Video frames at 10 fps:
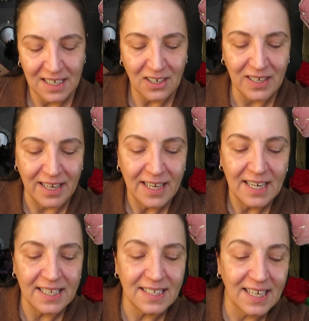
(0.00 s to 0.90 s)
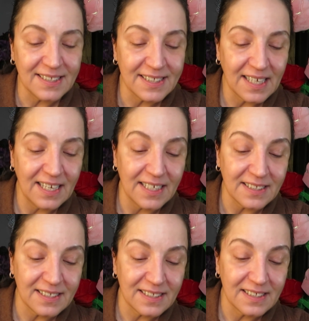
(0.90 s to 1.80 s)
okay,
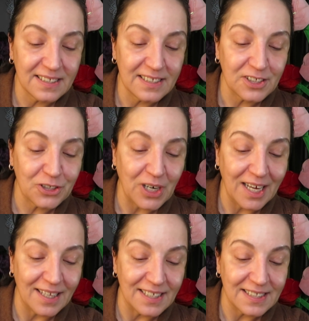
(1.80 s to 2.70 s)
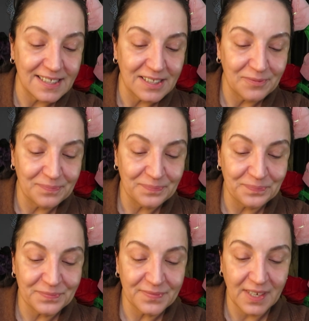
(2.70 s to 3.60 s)
let's try this.
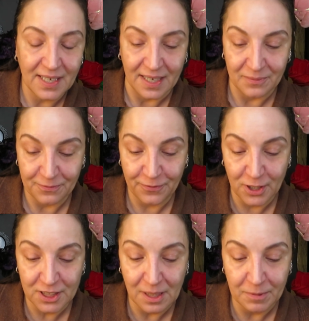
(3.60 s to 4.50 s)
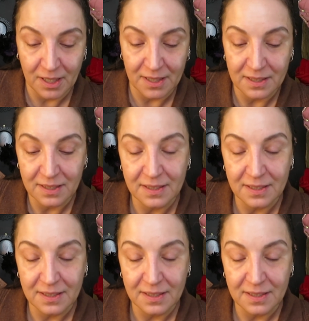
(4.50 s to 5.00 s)
Okay, first I'm gonna